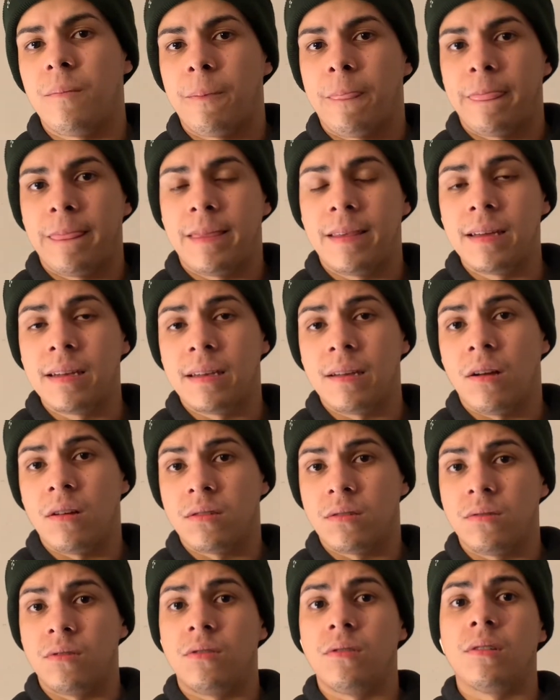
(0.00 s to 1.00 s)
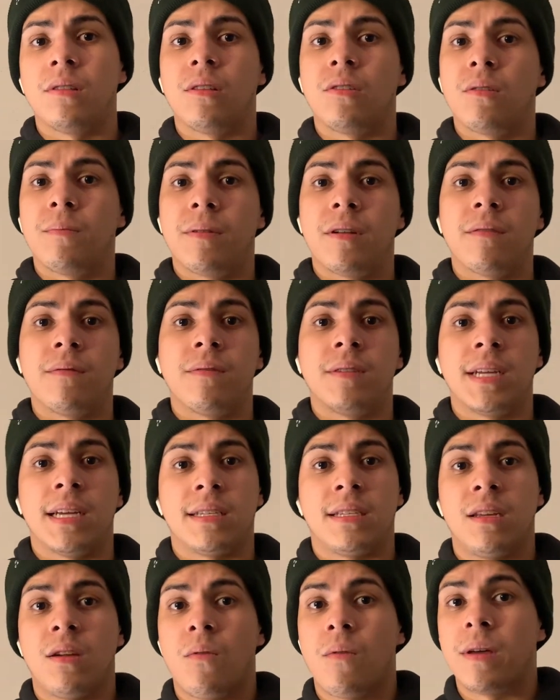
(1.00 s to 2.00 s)
did also do a little bit of
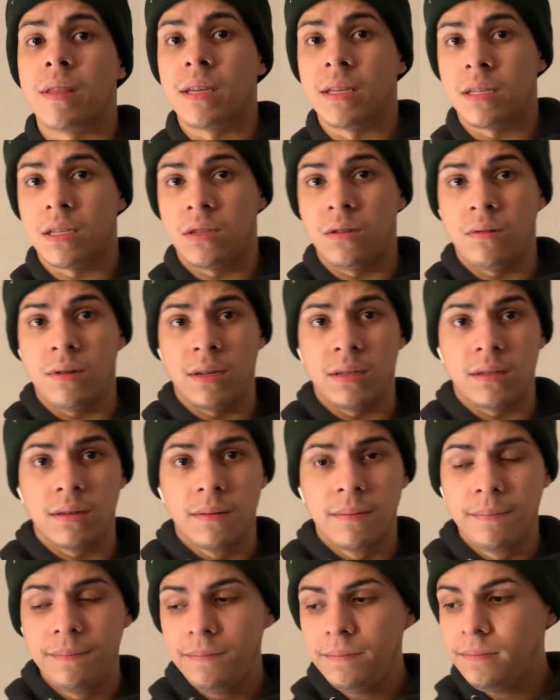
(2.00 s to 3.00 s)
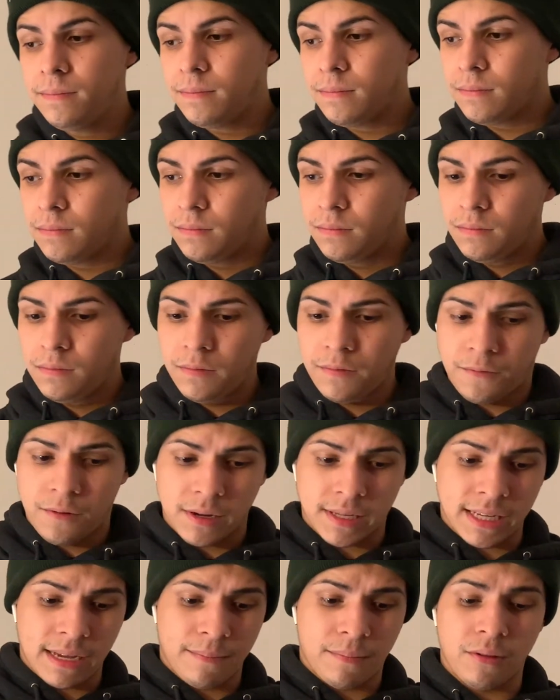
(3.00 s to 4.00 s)
testing with his students. For
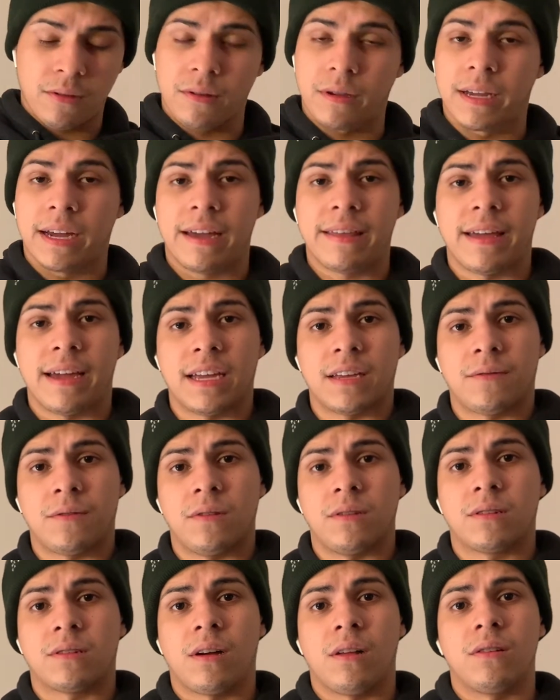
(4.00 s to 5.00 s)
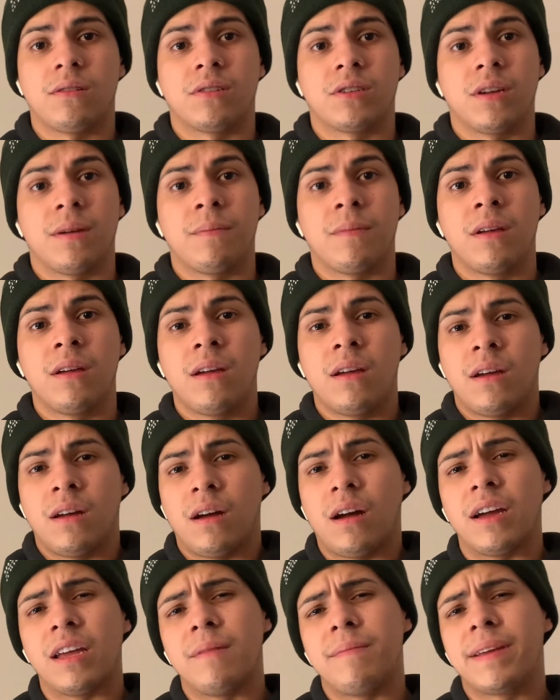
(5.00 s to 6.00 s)
example, the guy that asked for the scholarship,
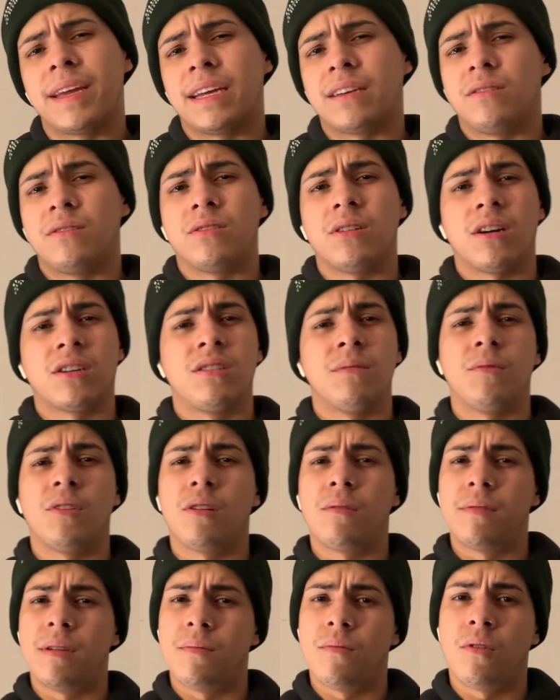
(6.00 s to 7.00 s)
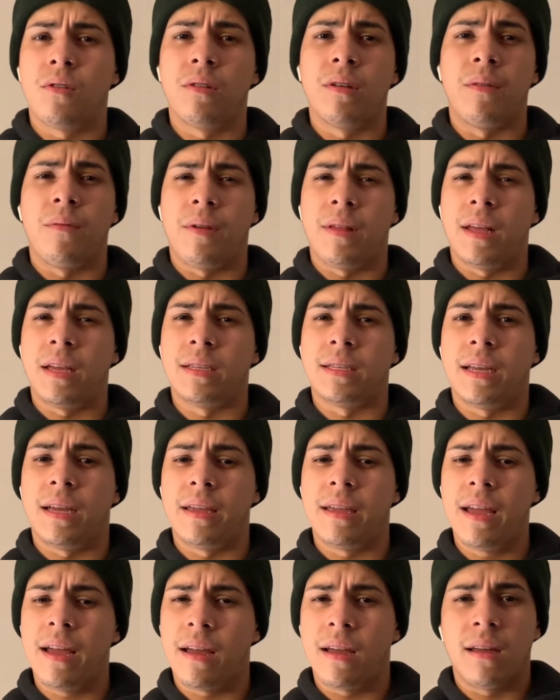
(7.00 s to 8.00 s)
he began to talk to him a little bit more and realized
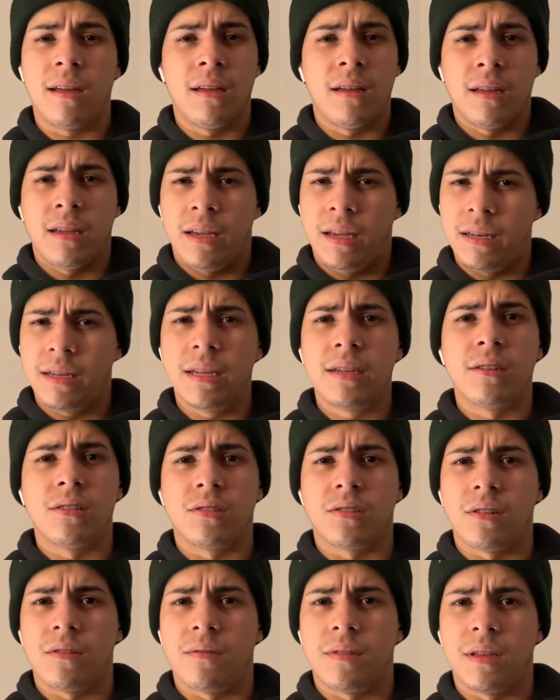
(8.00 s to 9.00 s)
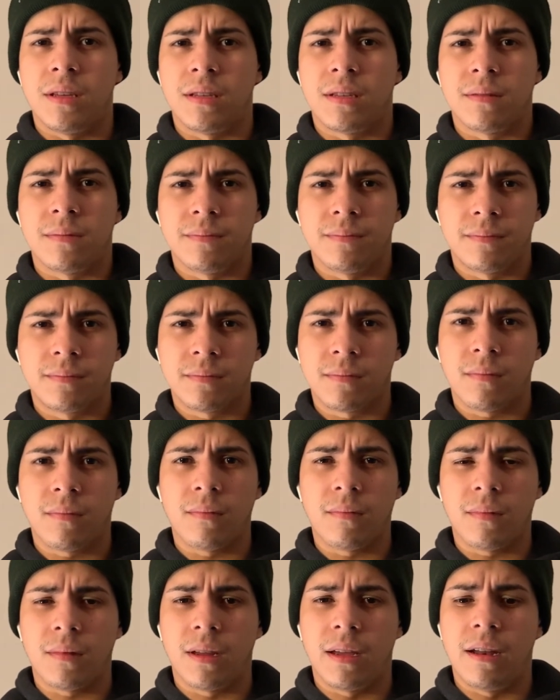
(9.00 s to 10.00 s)
that, yeah, he did deserve this.
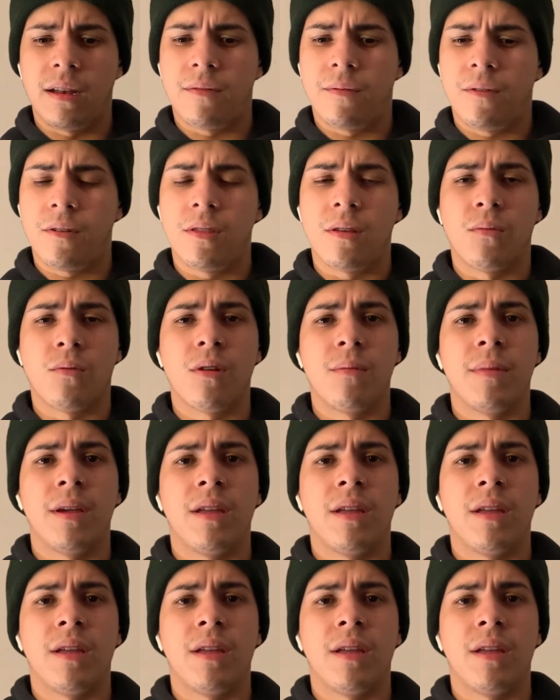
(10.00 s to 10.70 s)
And for the woman